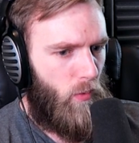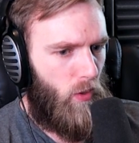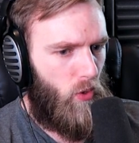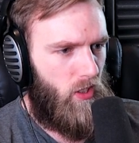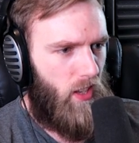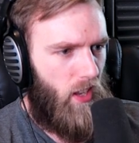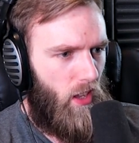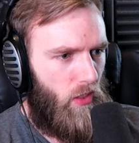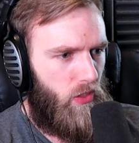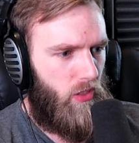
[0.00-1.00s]
We're losing
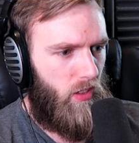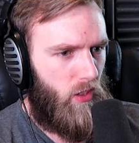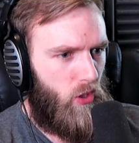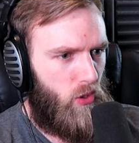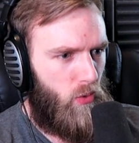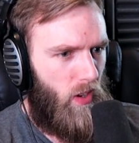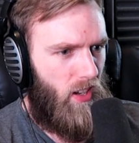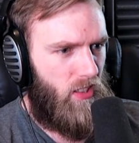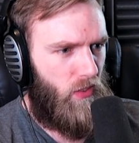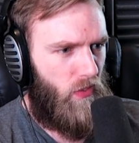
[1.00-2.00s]
health
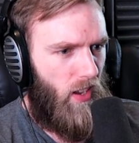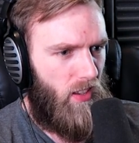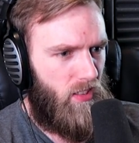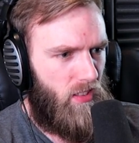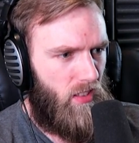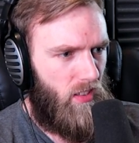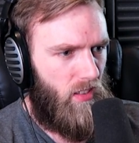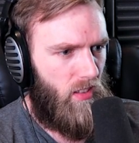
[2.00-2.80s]
crazy fast.